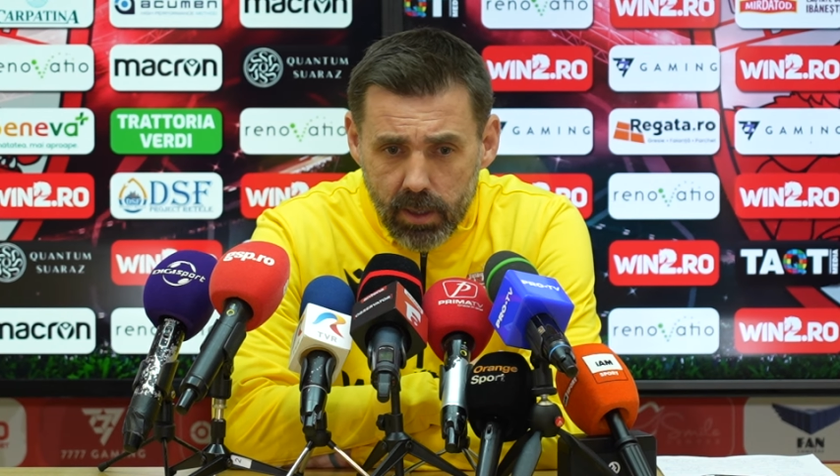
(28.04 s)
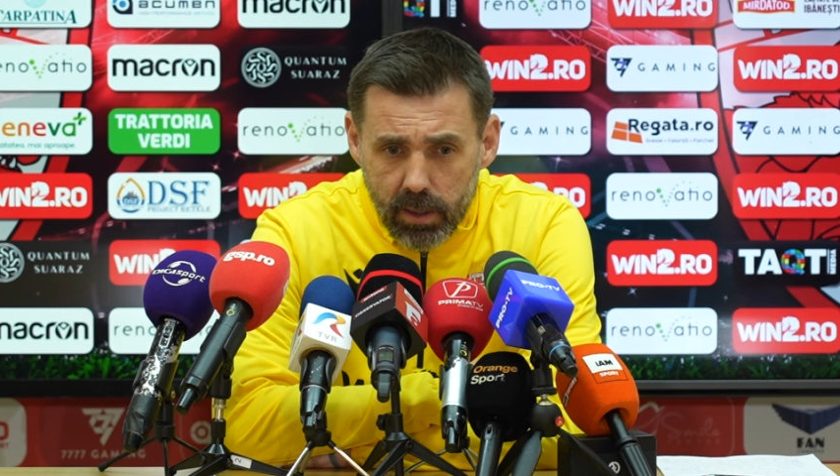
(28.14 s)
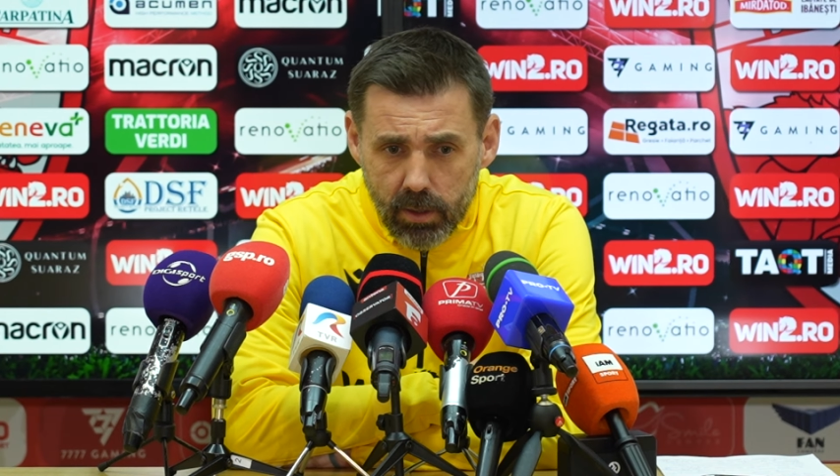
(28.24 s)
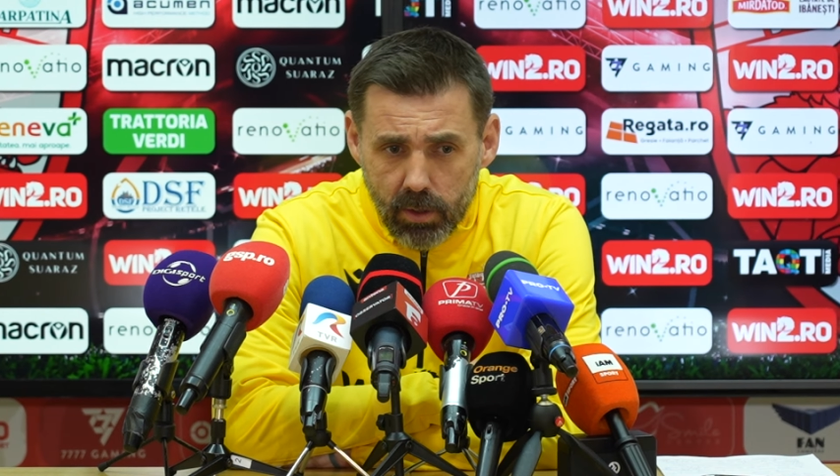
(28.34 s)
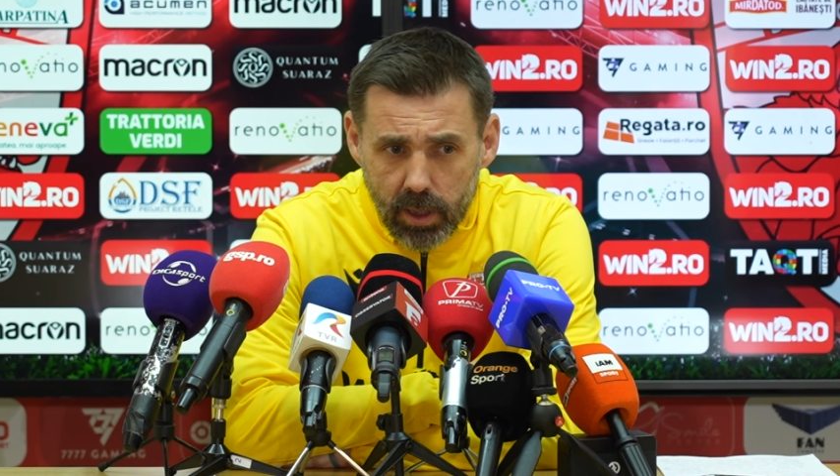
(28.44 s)

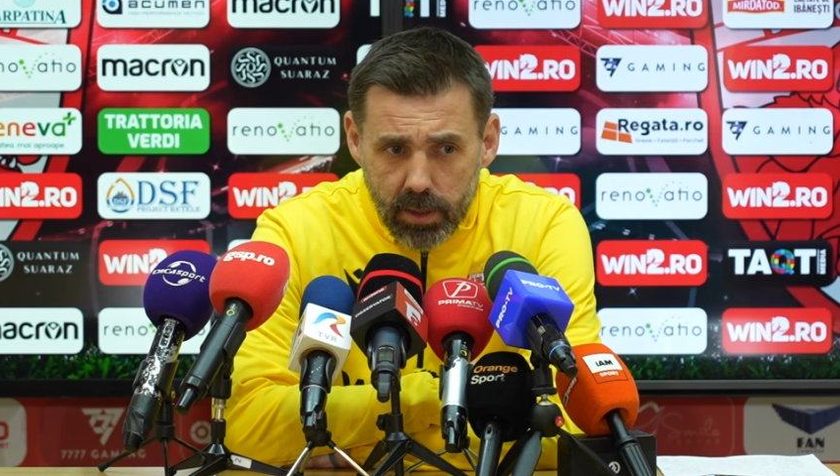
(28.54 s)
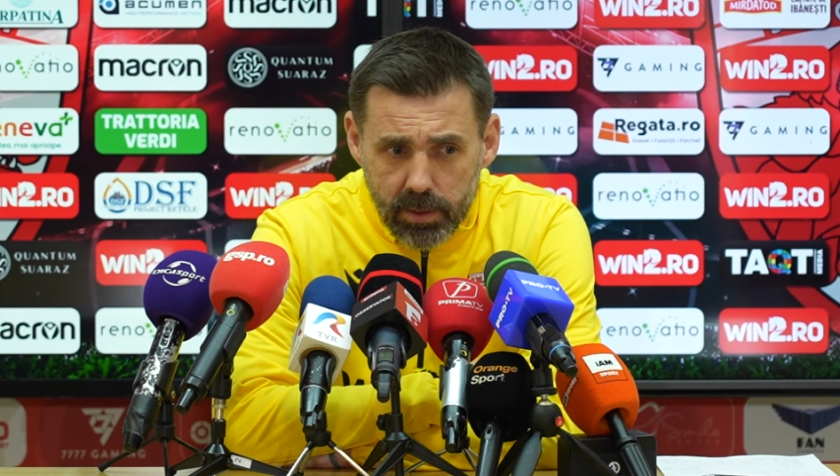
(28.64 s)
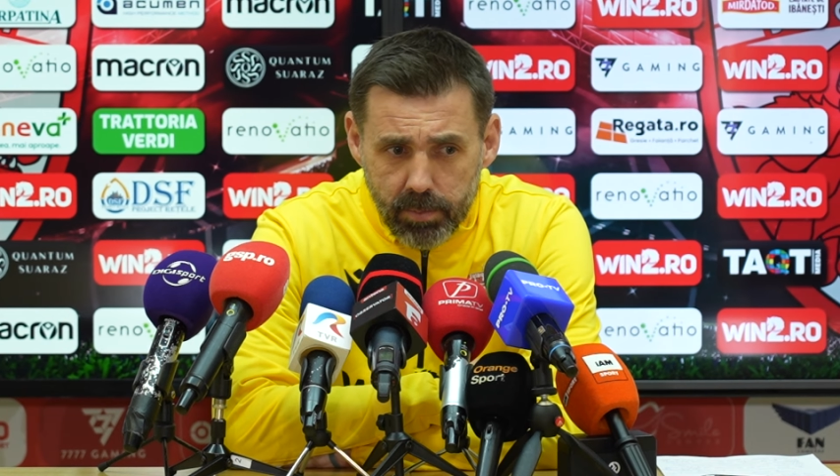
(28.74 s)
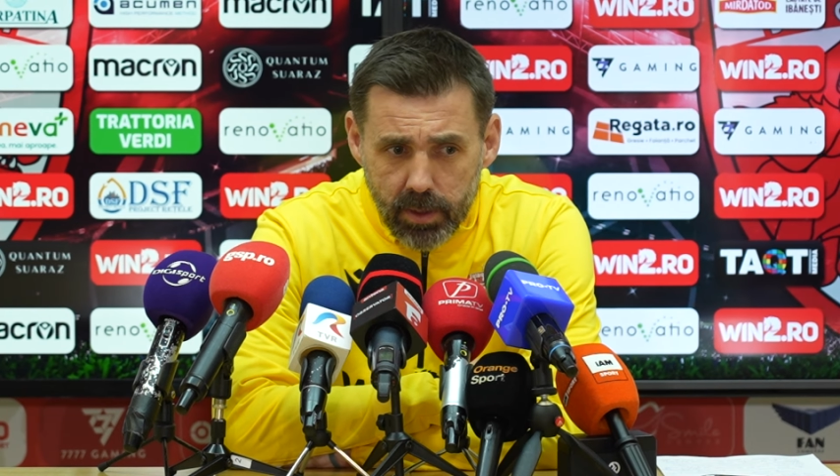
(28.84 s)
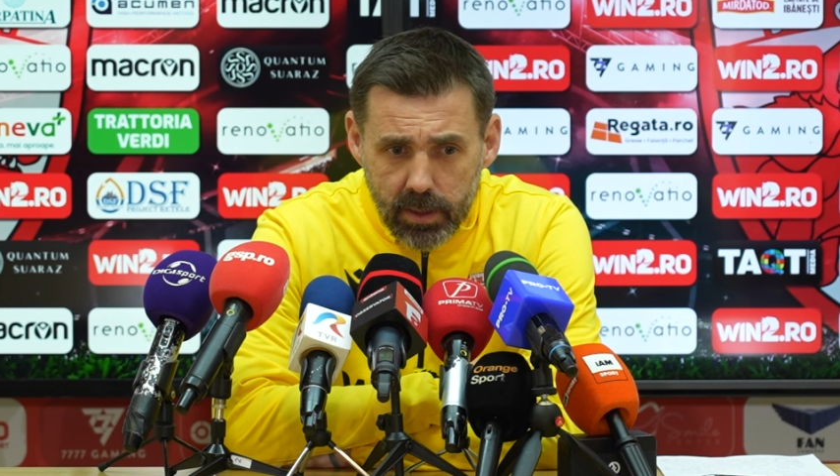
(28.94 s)
All
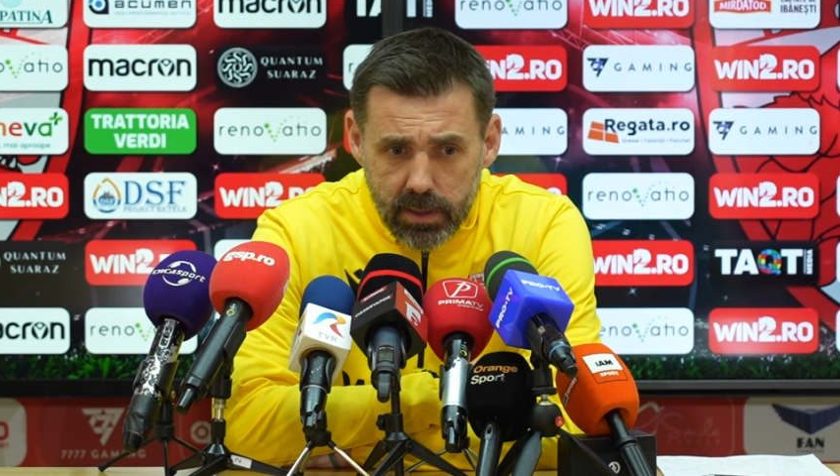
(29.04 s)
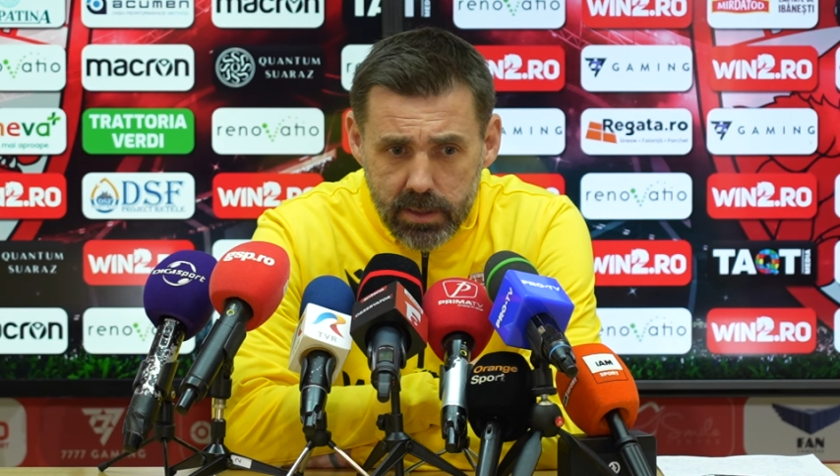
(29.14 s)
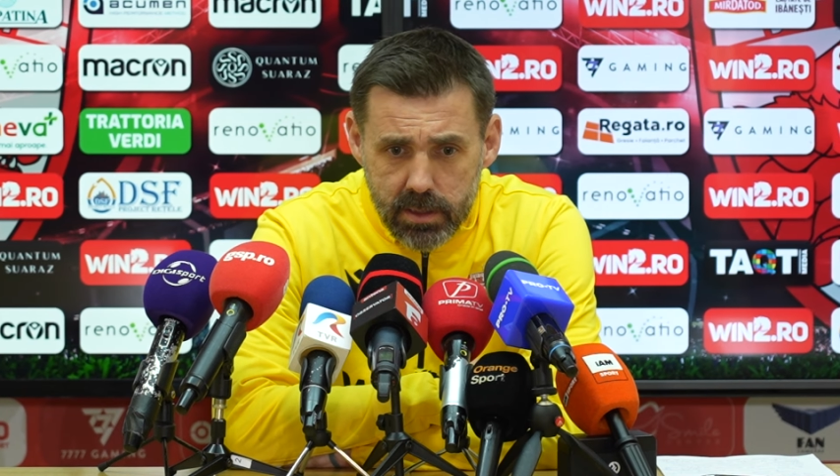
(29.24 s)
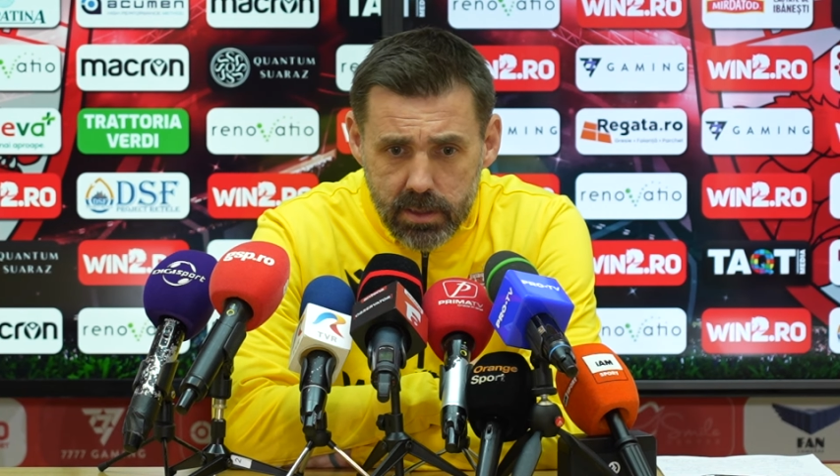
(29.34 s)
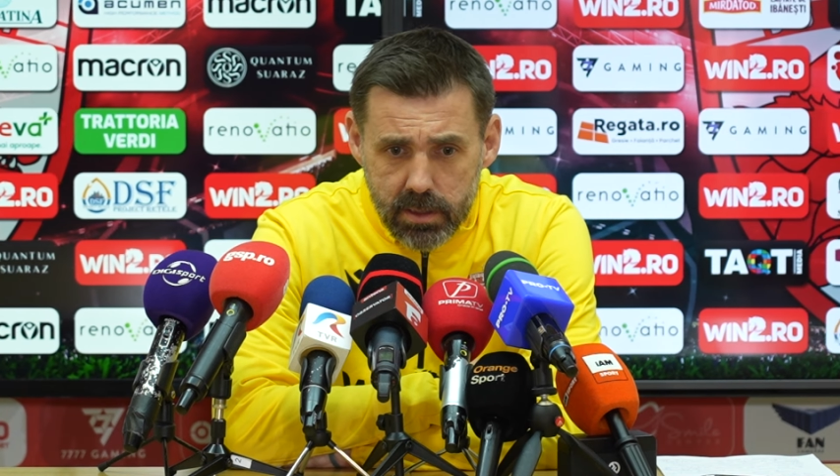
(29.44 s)
other
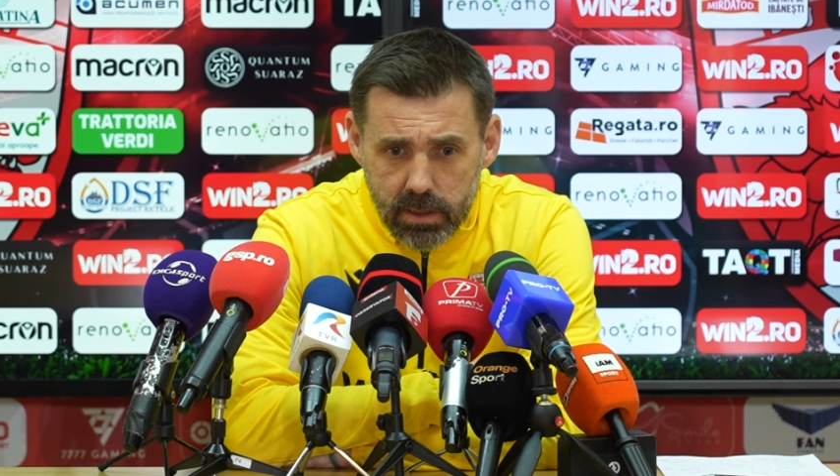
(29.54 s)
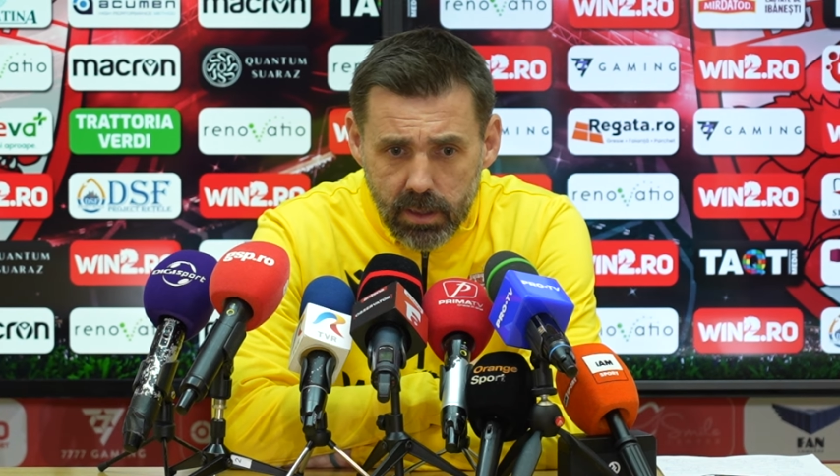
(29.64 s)
players